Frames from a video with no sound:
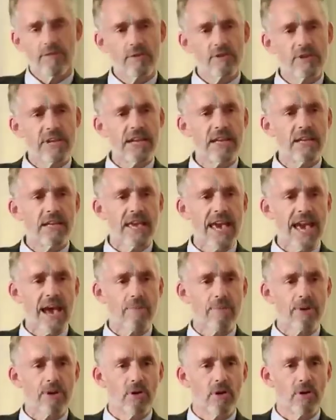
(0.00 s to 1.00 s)
if there's any
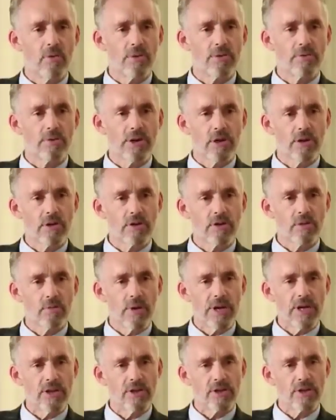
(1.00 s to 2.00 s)
gap at all with regards to
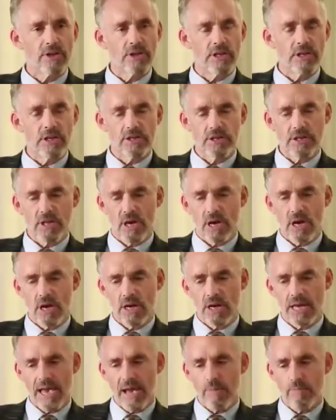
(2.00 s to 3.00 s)
wages, it's
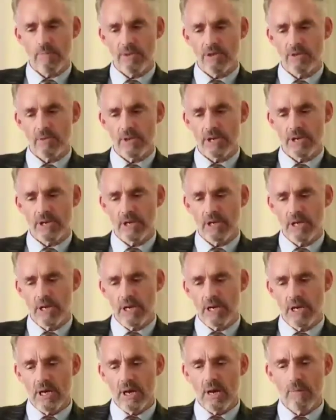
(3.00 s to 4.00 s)
a gap between
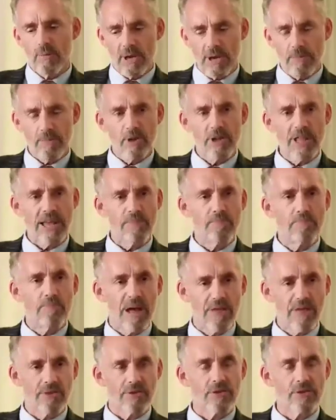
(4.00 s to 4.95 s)
people and